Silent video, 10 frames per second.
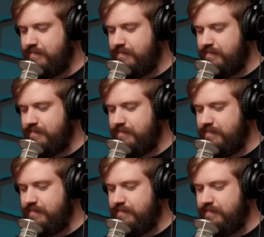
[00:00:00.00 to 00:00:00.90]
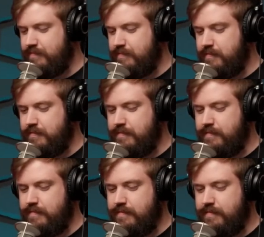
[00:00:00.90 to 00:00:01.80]

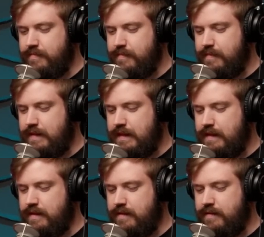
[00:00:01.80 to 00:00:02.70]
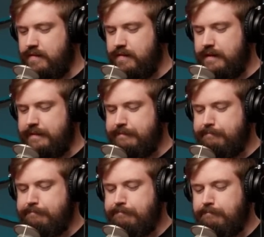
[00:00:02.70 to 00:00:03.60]

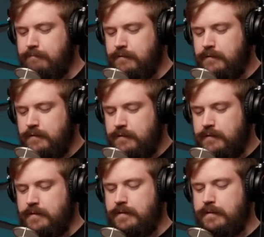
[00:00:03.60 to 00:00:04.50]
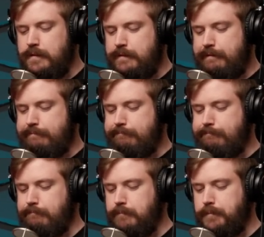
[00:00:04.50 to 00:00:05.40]

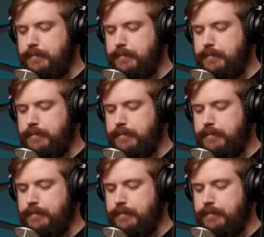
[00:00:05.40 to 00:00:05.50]
The person shown says nothing.